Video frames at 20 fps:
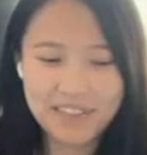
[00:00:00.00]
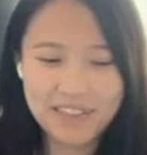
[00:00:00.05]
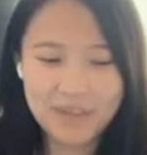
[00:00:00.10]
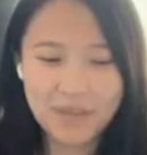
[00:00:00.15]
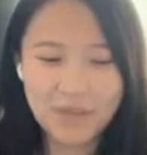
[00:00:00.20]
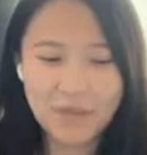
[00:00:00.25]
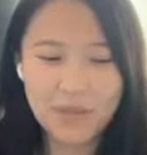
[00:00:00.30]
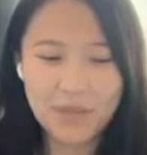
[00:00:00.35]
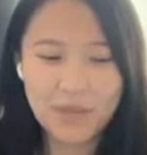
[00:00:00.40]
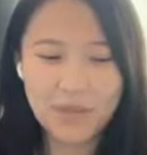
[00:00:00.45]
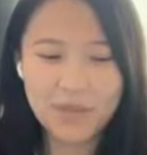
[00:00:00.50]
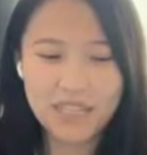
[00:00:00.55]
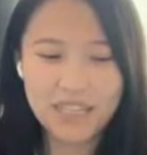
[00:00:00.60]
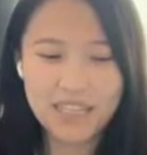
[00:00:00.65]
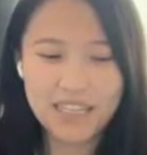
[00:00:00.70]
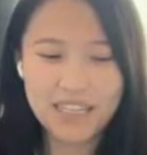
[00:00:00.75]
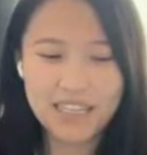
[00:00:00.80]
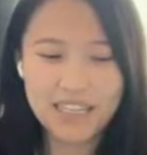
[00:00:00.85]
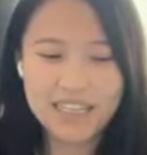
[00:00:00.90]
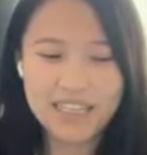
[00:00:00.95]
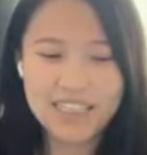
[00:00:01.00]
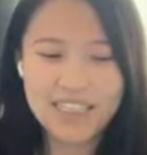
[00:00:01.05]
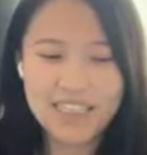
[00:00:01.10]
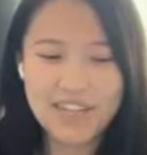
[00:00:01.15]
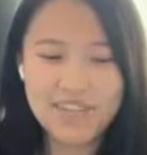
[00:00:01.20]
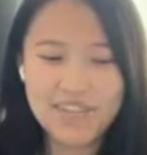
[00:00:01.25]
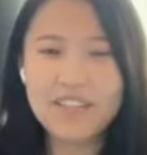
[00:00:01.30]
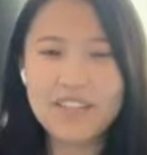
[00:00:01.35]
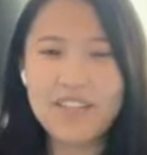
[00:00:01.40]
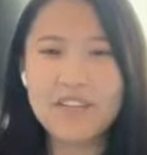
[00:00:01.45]
So it
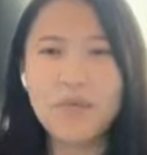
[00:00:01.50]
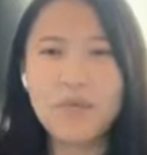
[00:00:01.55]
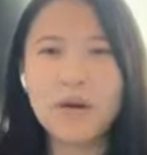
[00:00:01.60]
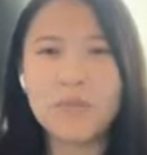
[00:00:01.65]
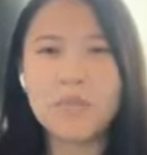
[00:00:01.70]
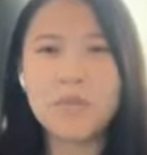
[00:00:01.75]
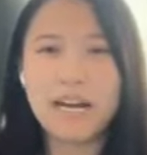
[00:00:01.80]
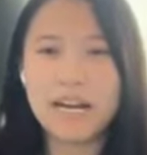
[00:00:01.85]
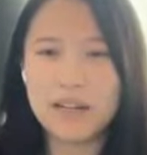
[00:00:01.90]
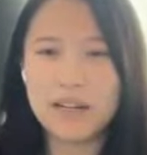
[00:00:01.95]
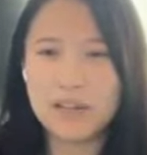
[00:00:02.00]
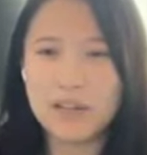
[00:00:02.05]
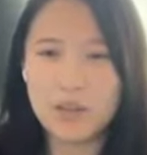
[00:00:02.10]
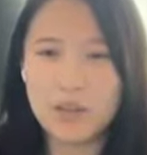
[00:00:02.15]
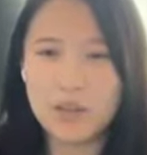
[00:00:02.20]
definitely went back